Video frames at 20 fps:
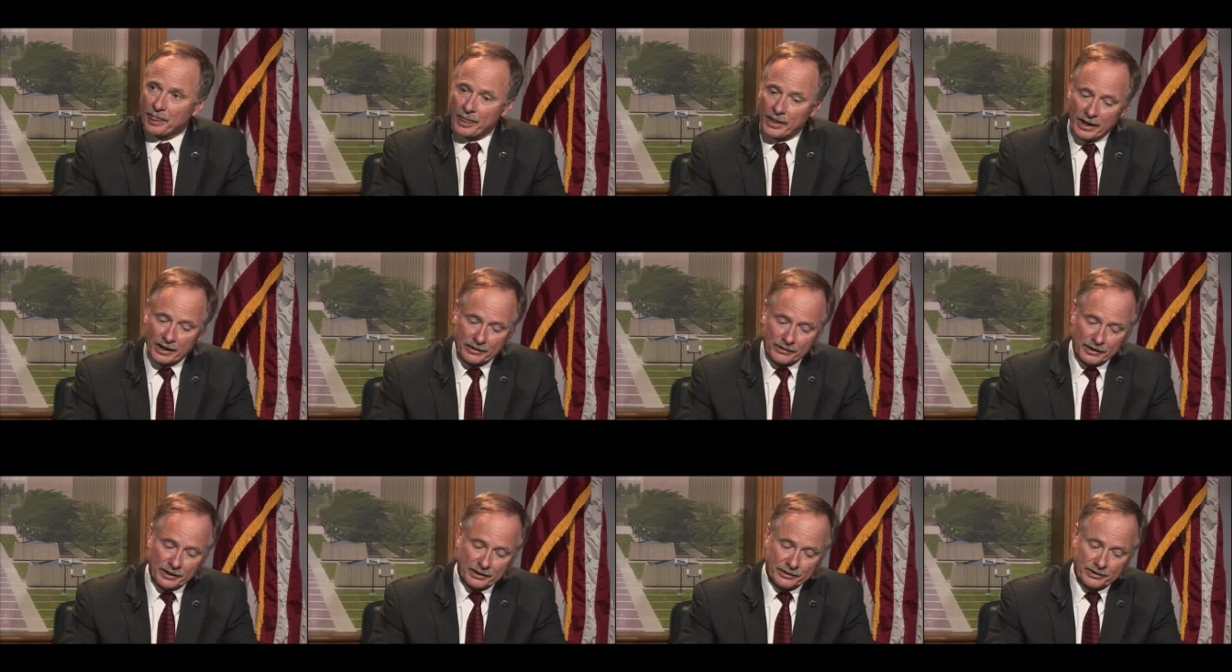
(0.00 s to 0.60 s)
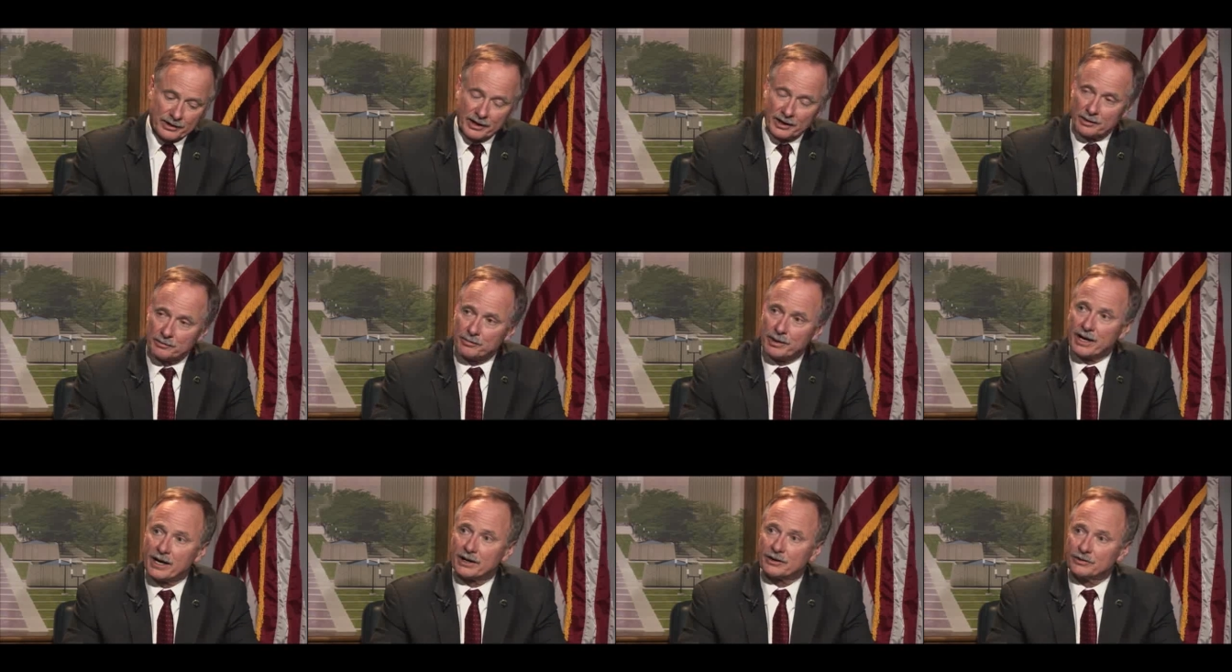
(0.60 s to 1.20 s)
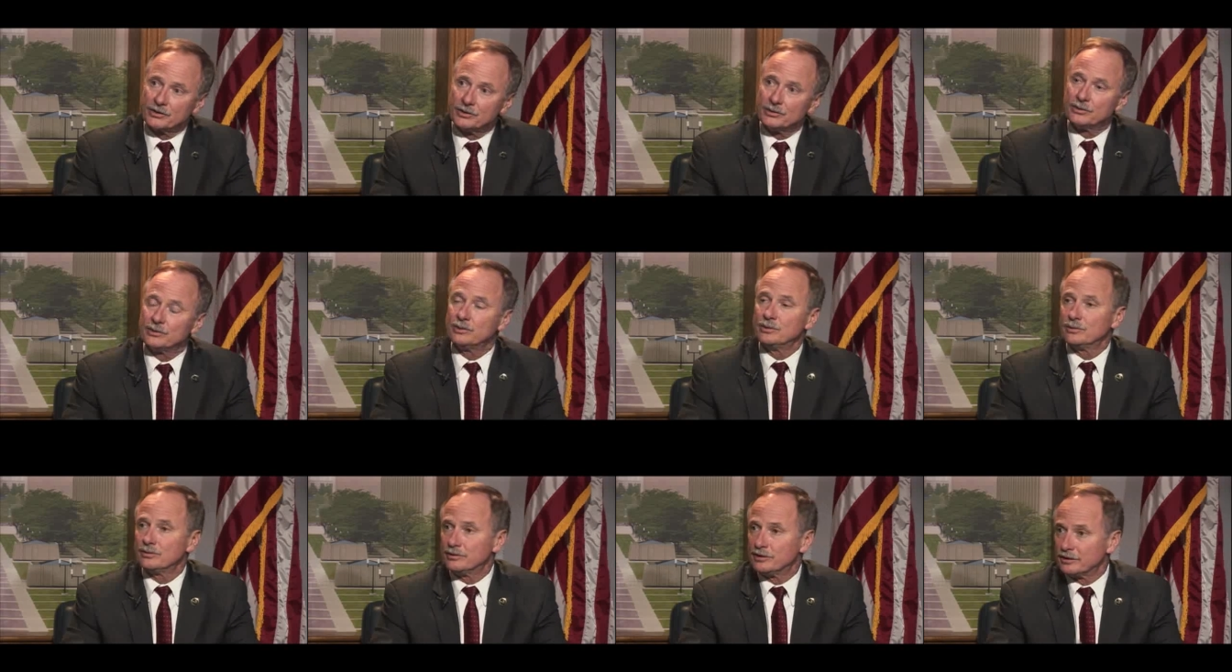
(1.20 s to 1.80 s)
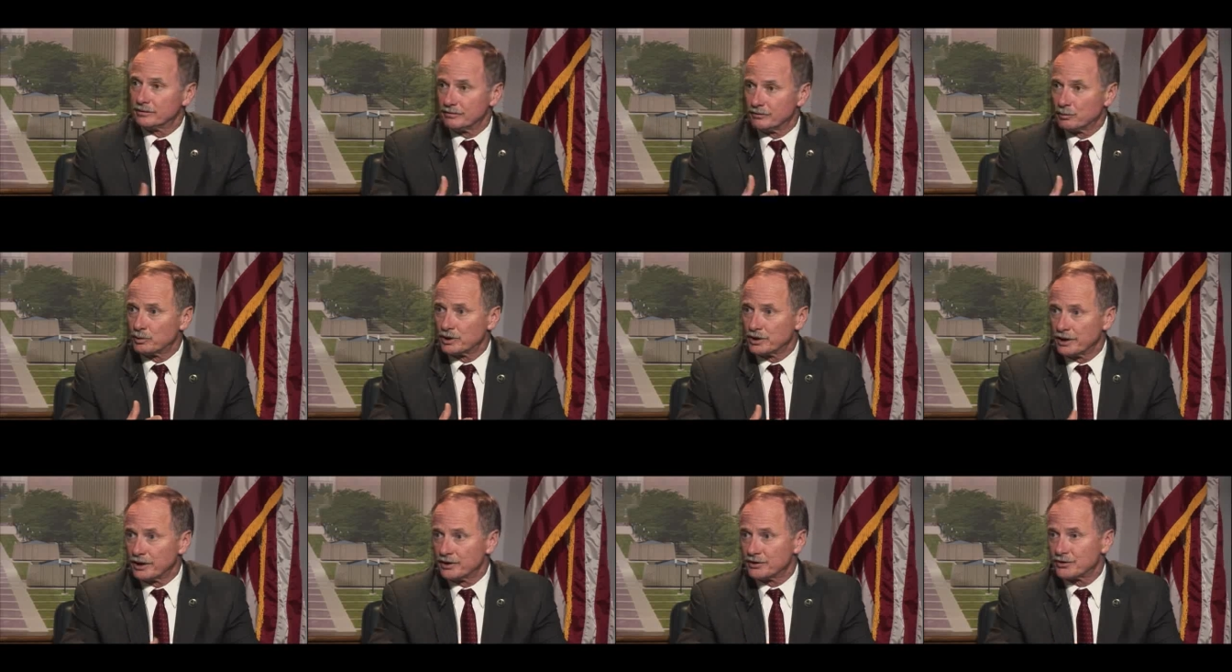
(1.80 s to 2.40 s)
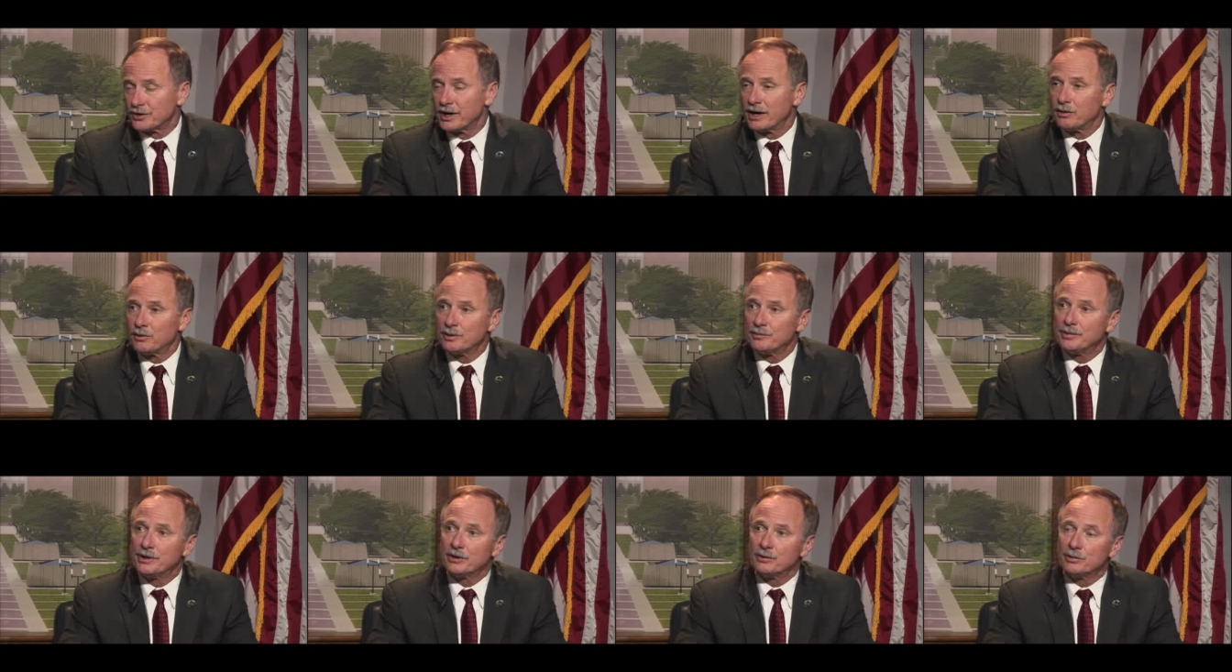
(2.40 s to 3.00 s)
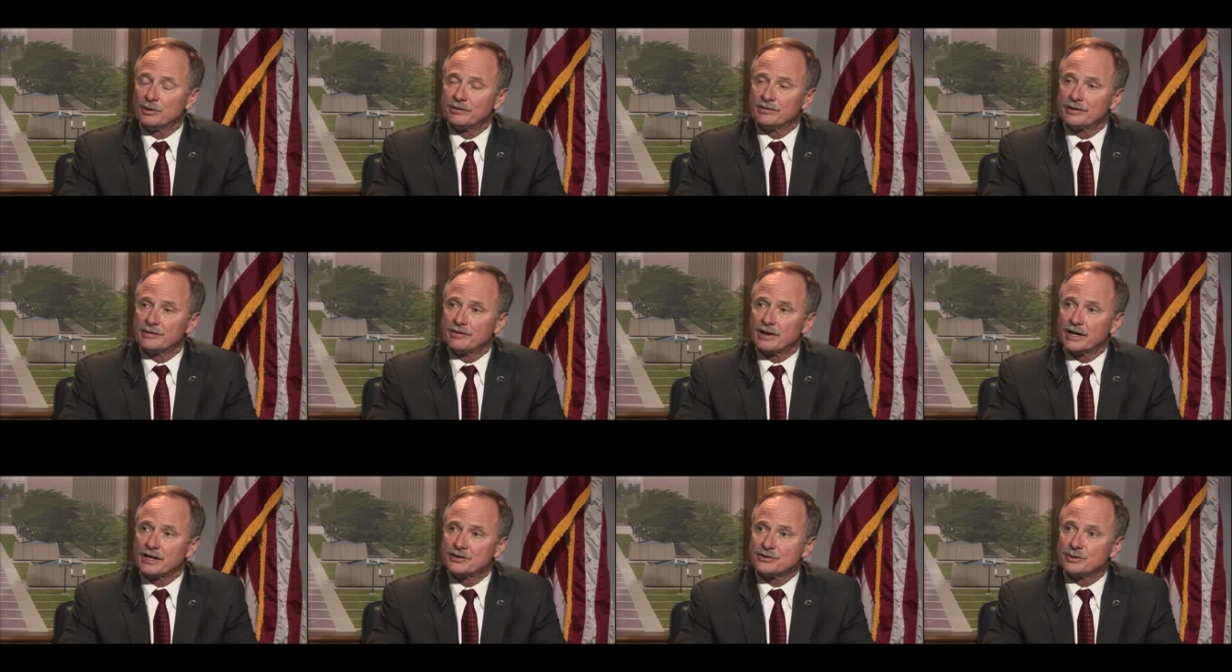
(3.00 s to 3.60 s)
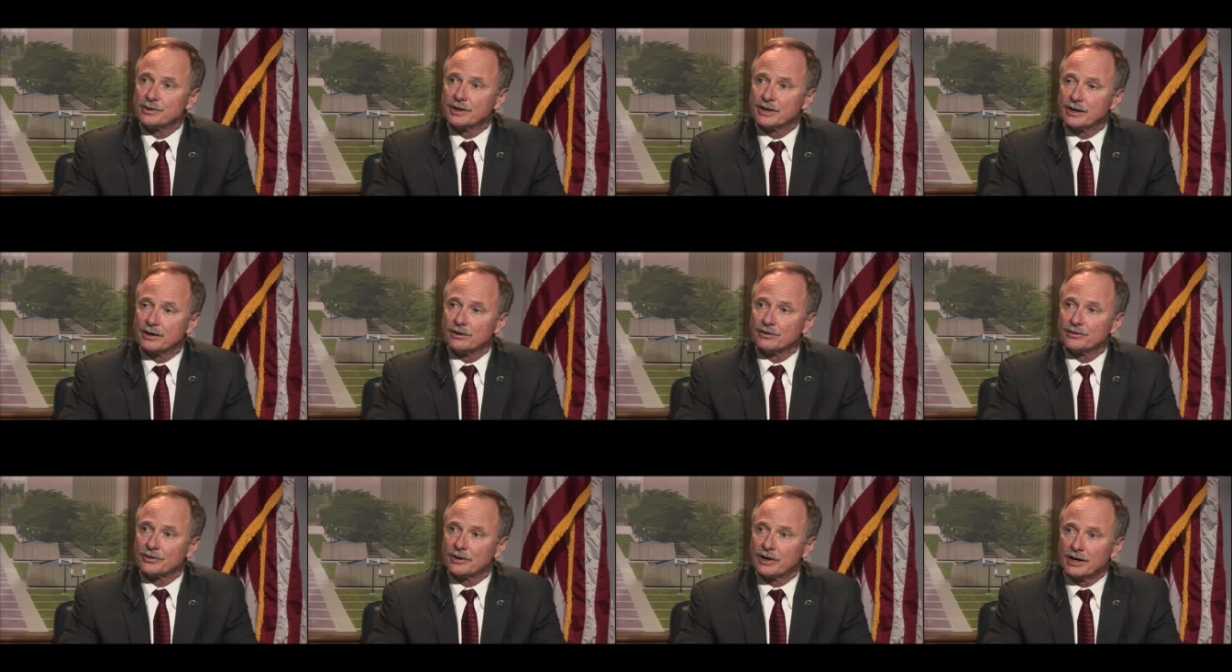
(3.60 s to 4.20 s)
and then take it back to what it is now would be the Wolf Advisory Council.